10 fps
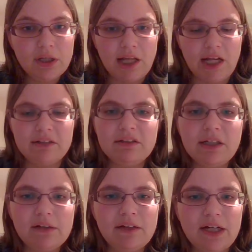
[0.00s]
And I did
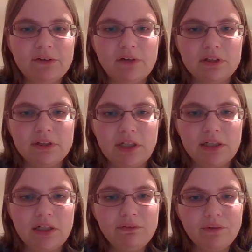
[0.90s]
that class, got that
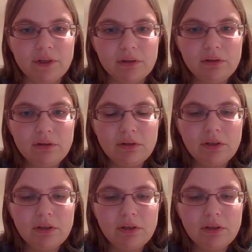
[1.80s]
half credit.